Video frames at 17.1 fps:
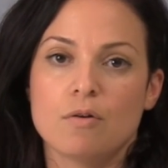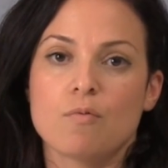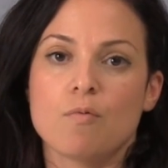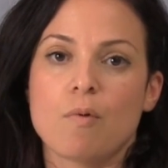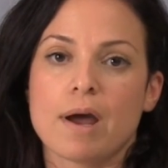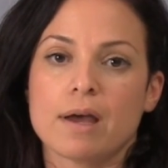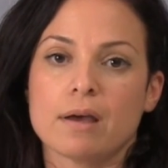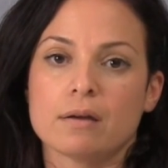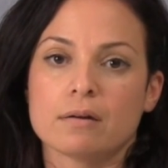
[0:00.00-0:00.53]

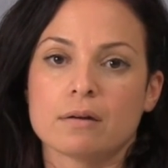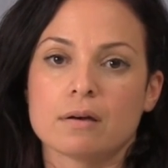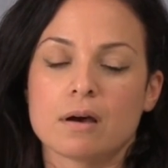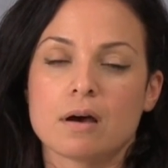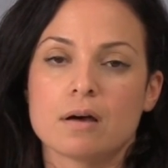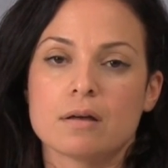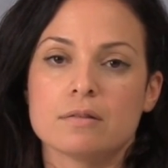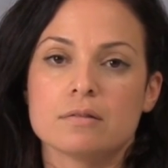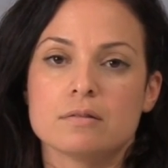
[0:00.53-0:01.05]

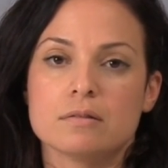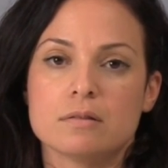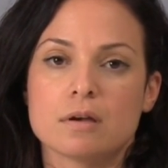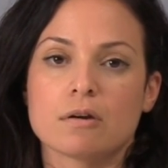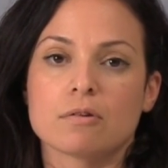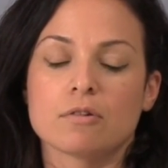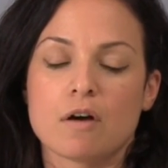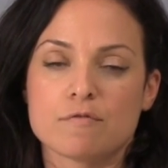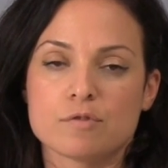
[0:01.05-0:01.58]
when
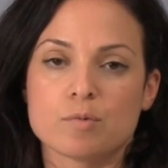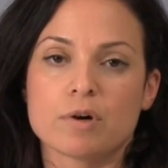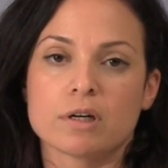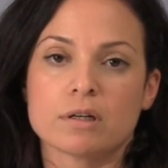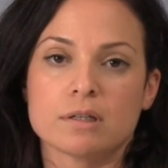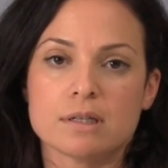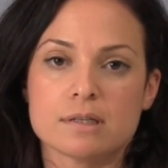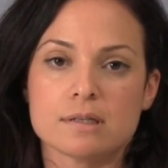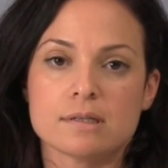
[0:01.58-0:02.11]
their loved
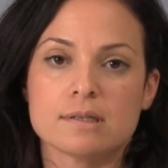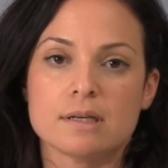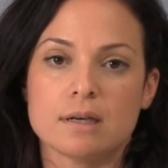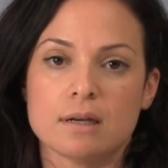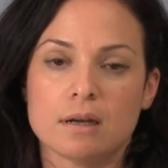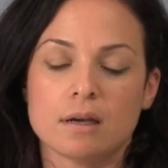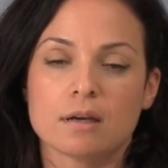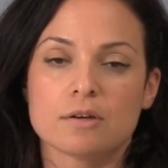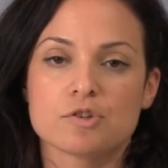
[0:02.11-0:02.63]
one is
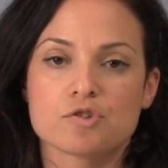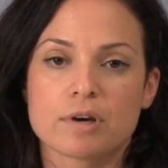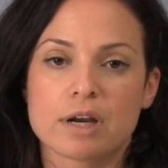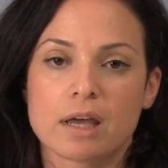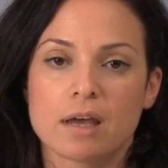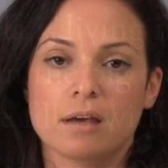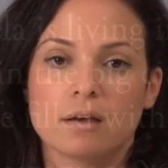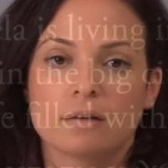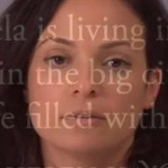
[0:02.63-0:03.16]
eating and
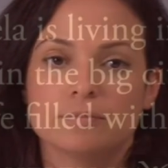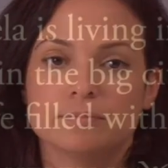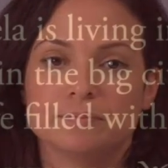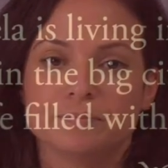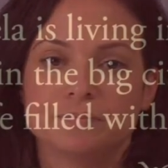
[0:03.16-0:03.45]
drinking.